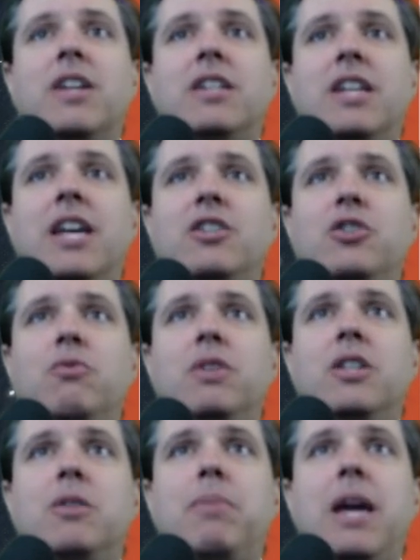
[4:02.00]
it takes you
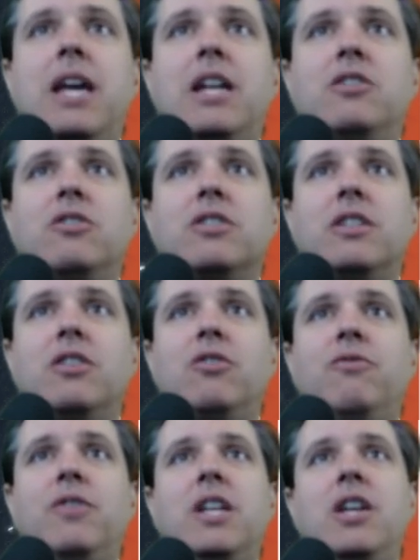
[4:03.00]
into the page. There's a little
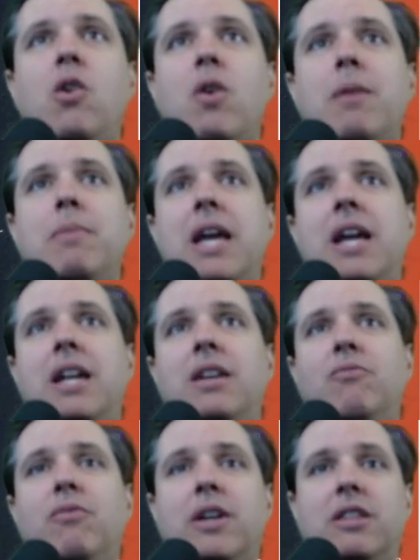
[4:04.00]
video I
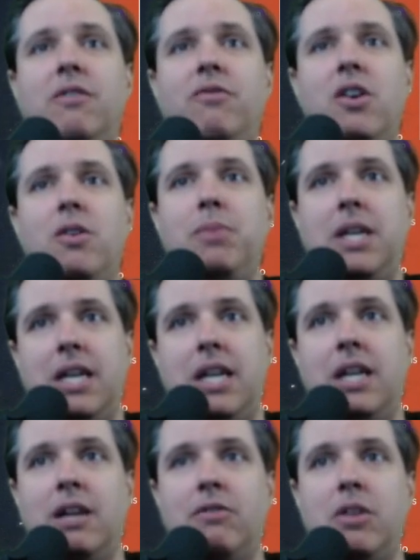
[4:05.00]
made at the very
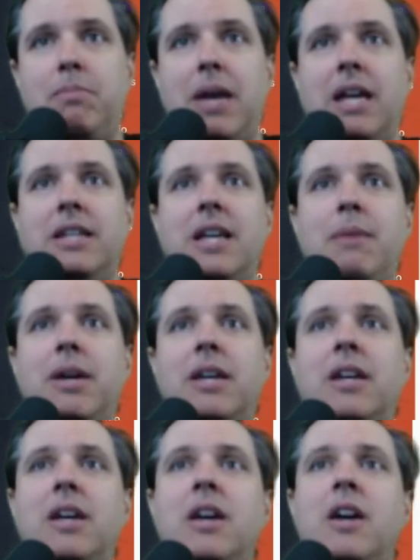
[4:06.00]
beginning of the
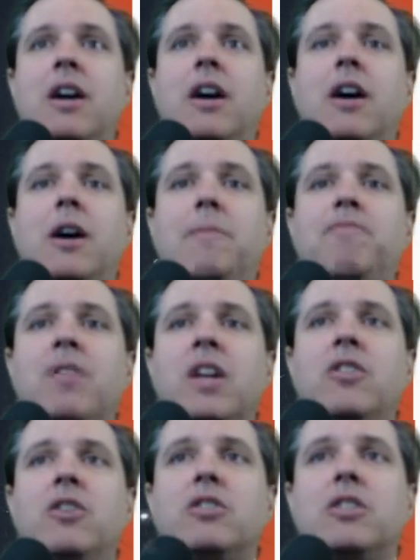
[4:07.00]
pandemic.
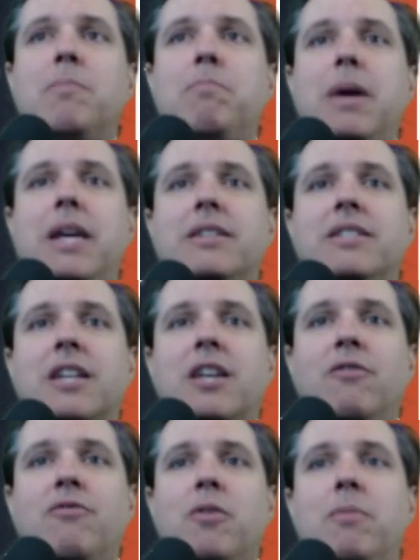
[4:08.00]
There's some basic
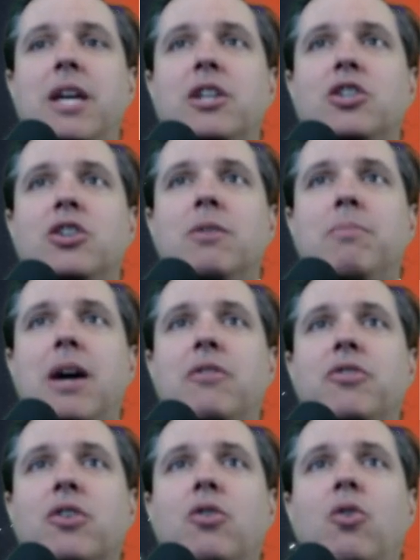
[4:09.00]
information
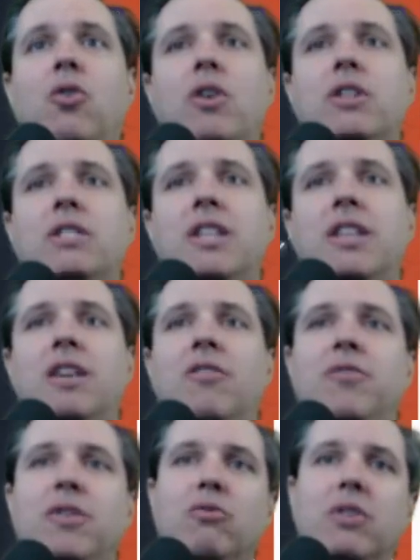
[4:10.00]
about the course and then a
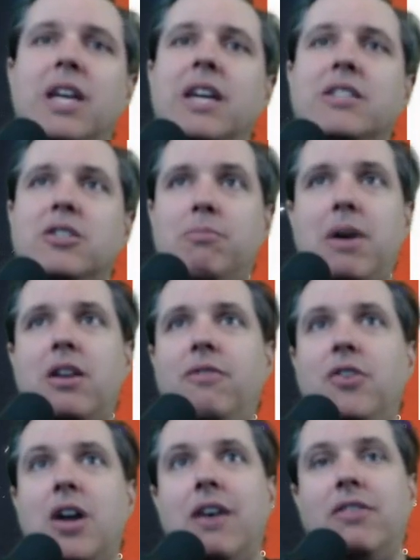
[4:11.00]
few links about
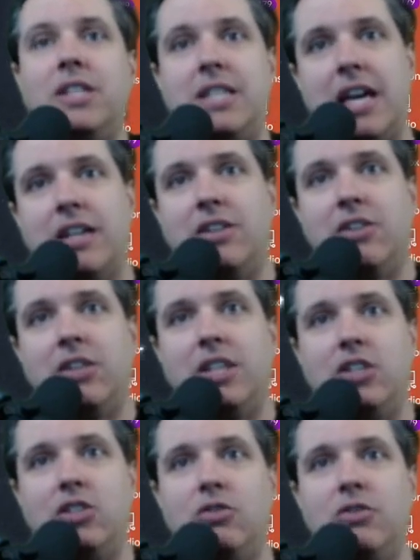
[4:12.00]
if you're having technical
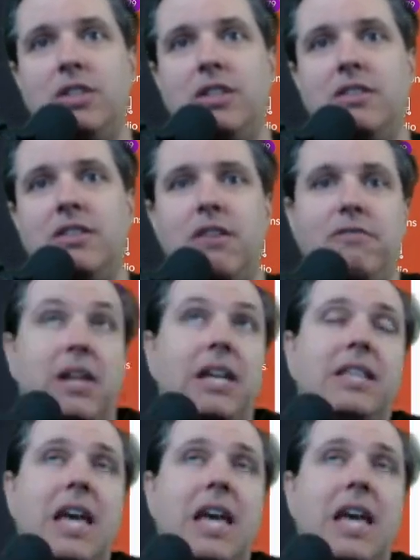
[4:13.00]
issues and stuff like